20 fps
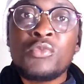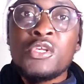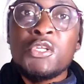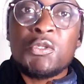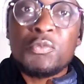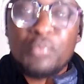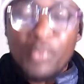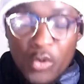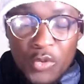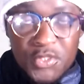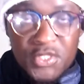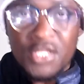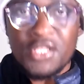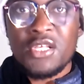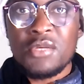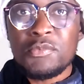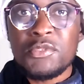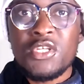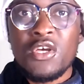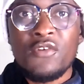sponsor
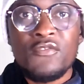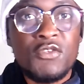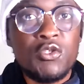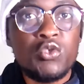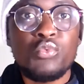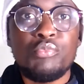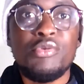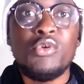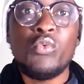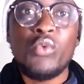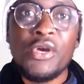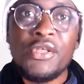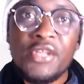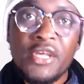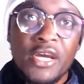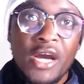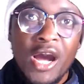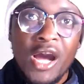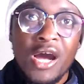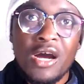themselves to be where they
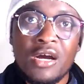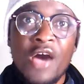are.